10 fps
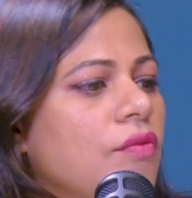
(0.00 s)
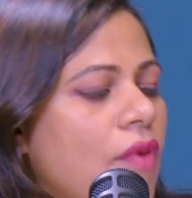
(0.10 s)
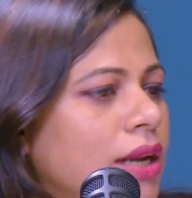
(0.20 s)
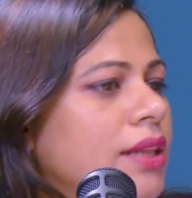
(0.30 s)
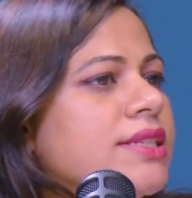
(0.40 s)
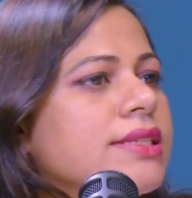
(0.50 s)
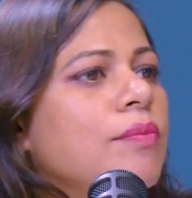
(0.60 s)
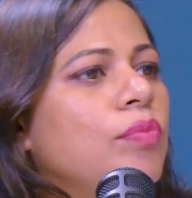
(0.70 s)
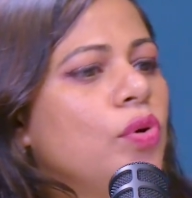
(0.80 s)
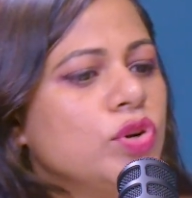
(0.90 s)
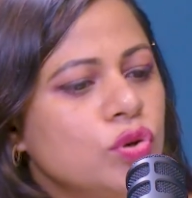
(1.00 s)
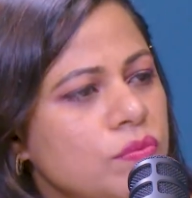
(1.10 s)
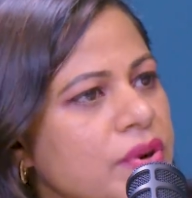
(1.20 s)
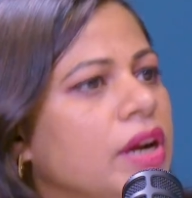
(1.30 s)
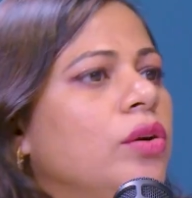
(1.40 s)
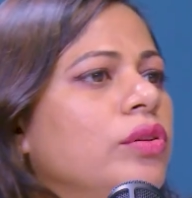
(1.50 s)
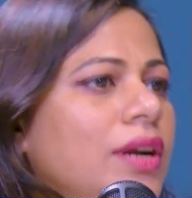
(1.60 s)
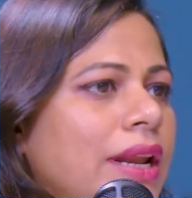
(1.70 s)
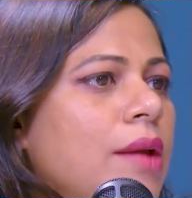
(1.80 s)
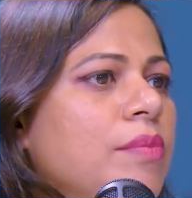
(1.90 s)
what this employee should bring to the
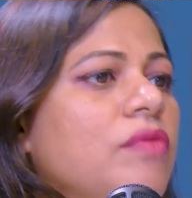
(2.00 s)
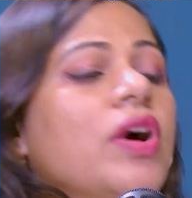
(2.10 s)
table,